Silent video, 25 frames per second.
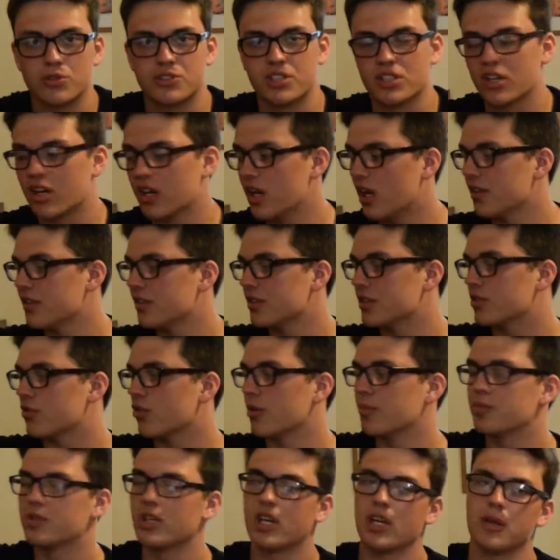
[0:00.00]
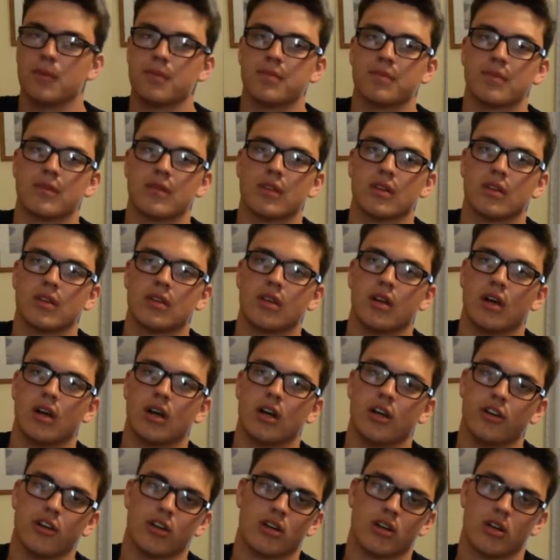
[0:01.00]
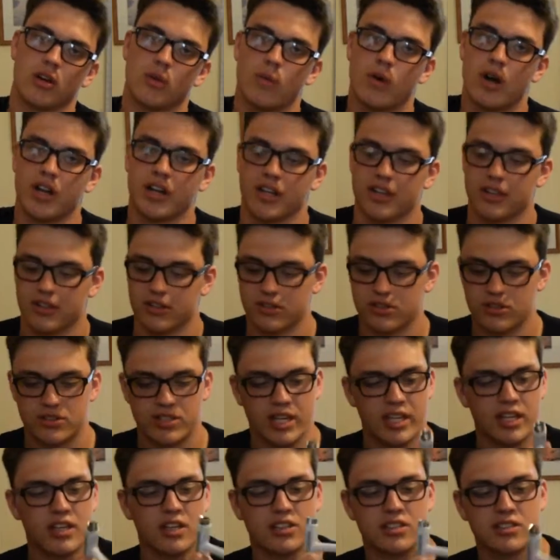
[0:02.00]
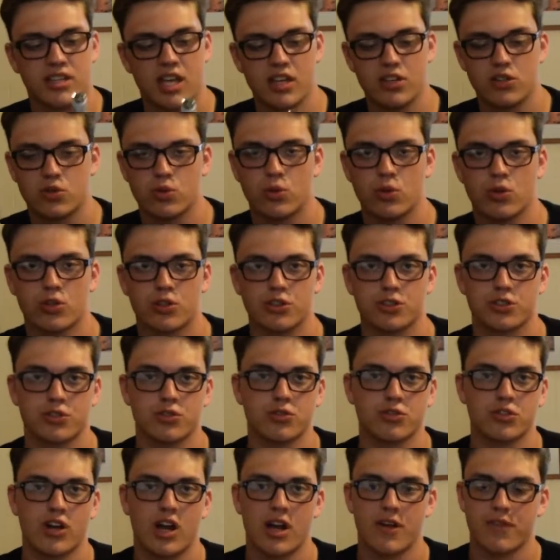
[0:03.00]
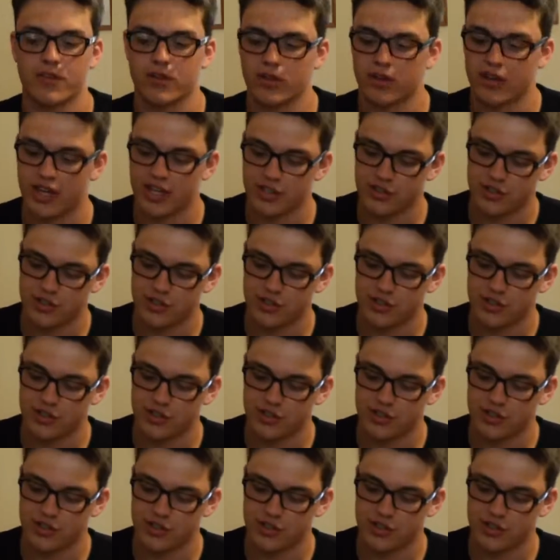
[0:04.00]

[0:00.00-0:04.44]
to cut out this grip tape, you're going to want to take a skate tool or a screwdriver and